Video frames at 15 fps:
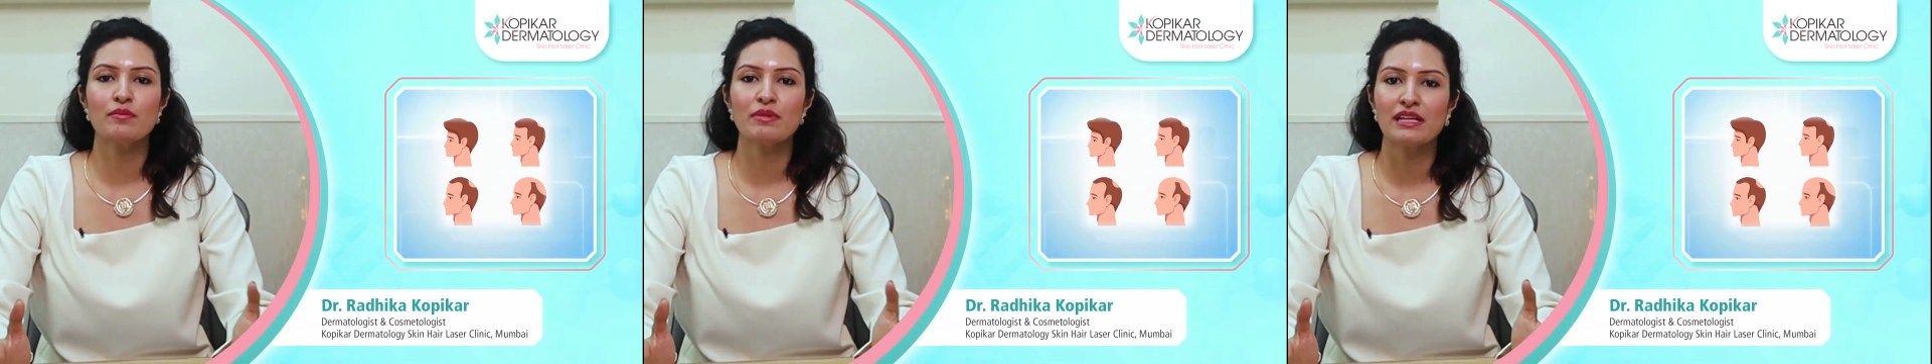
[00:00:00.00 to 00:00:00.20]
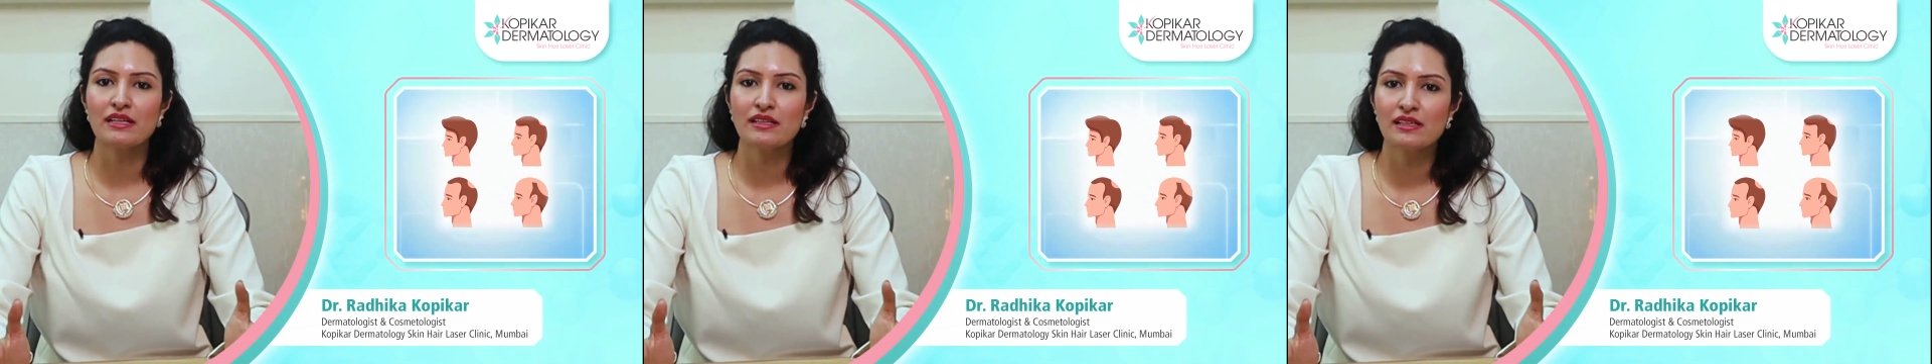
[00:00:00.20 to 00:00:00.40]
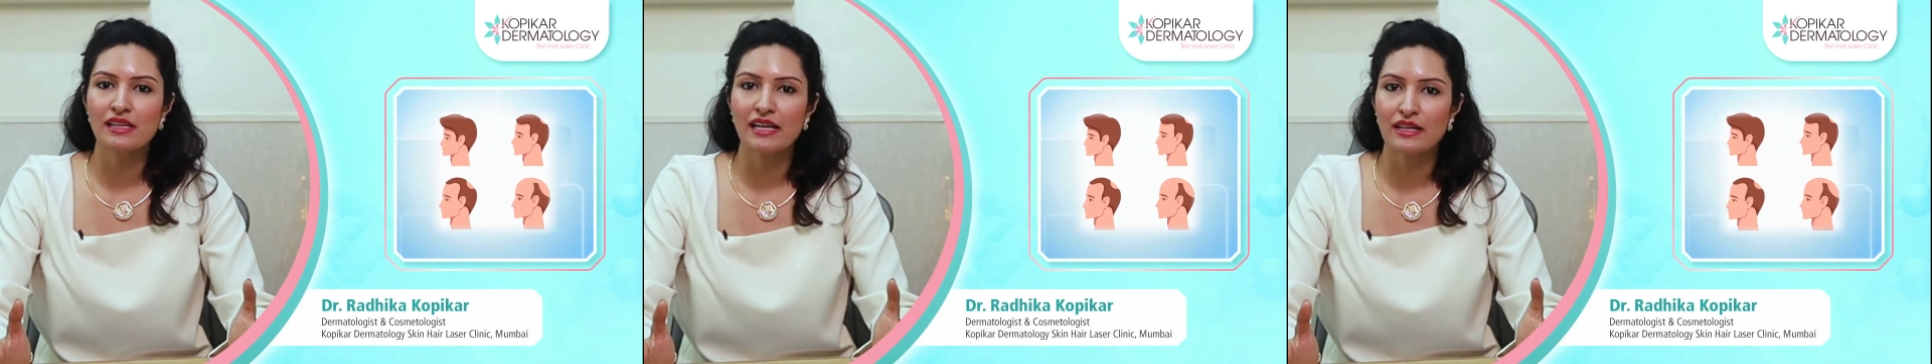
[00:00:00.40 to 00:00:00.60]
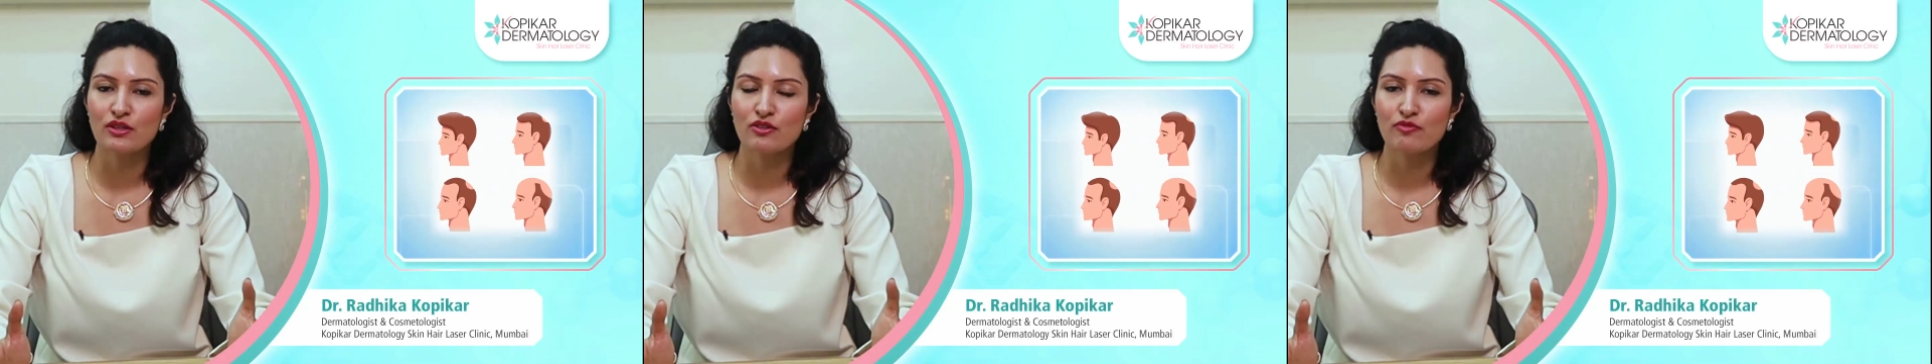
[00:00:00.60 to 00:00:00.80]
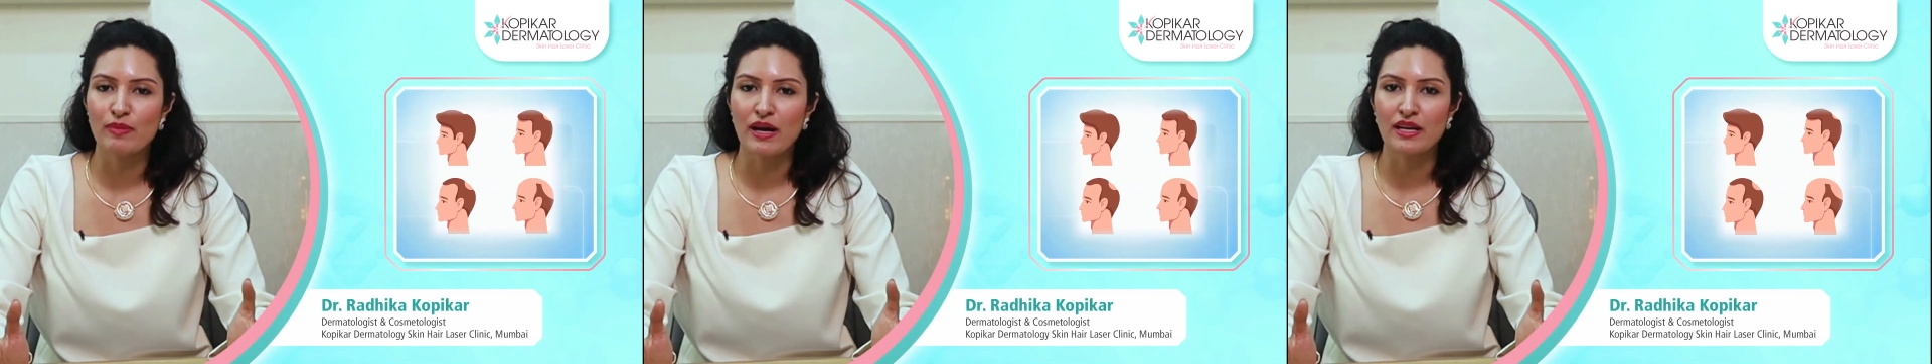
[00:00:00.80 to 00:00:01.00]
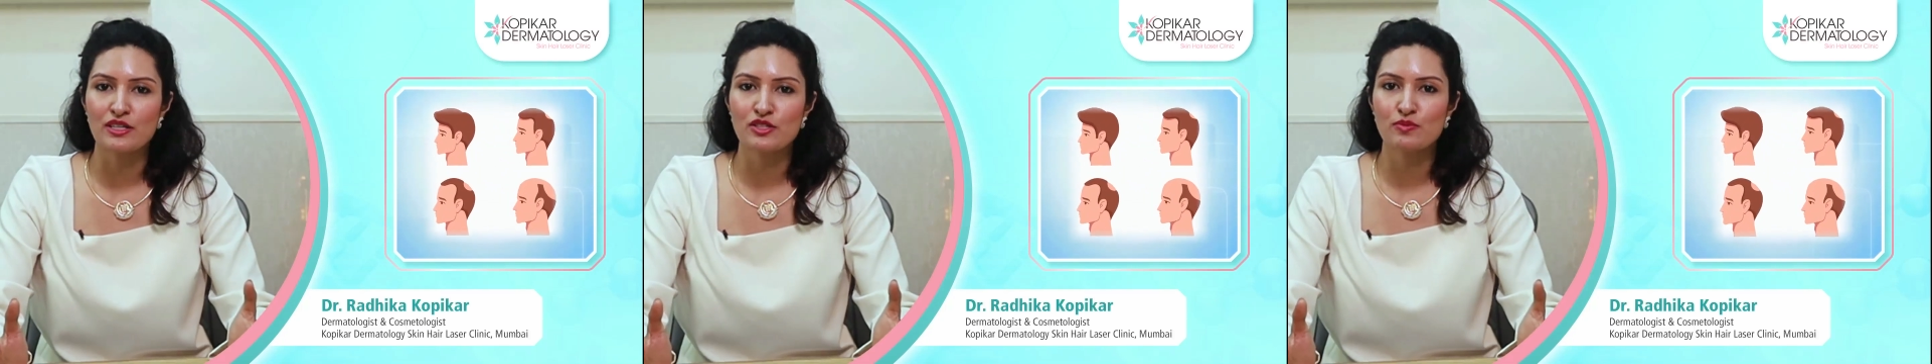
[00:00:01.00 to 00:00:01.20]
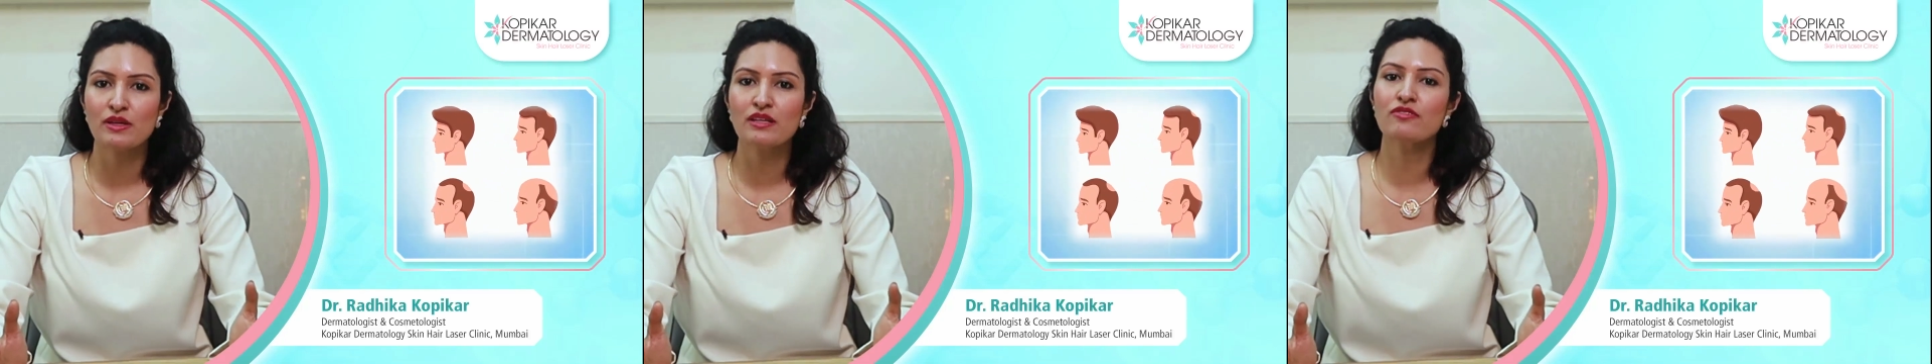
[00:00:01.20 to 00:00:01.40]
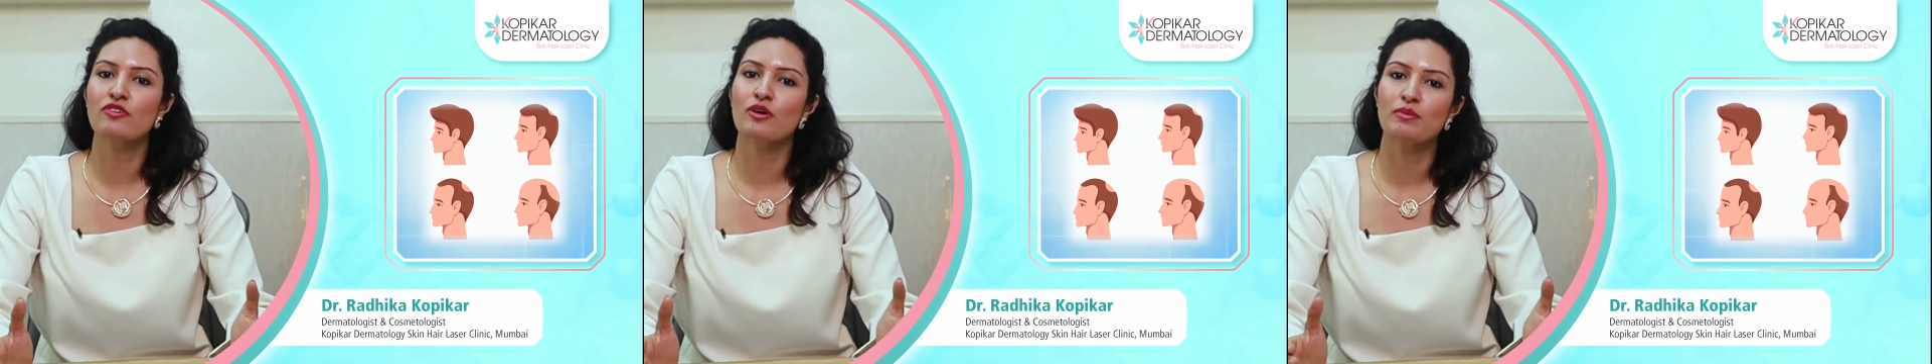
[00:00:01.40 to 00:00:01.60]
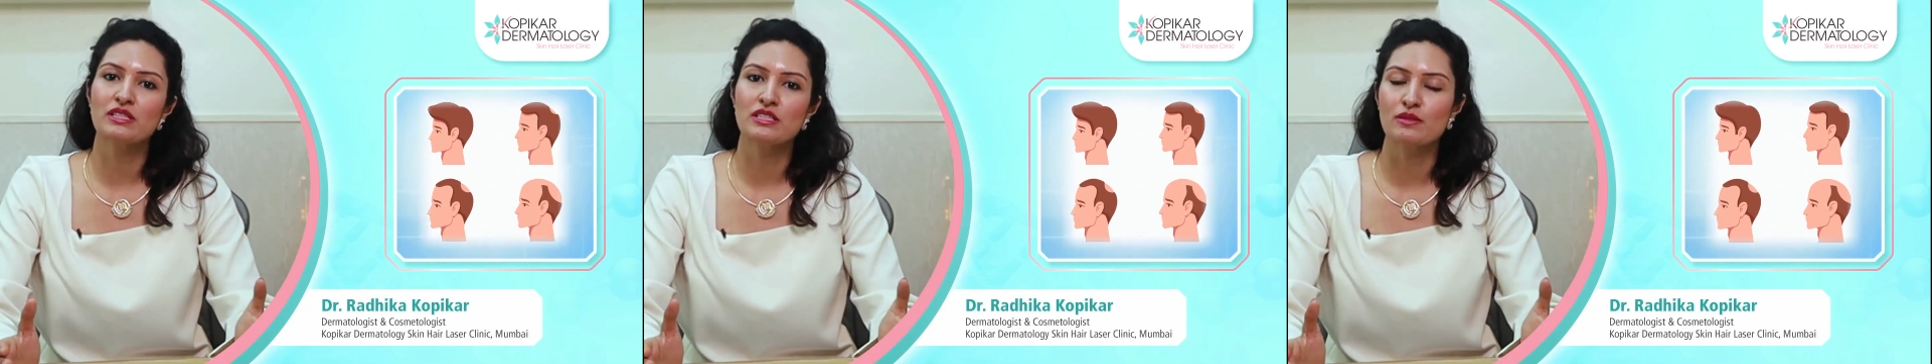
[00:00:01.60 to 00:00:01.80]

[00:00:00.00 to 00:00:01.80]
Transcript: medical line of management from a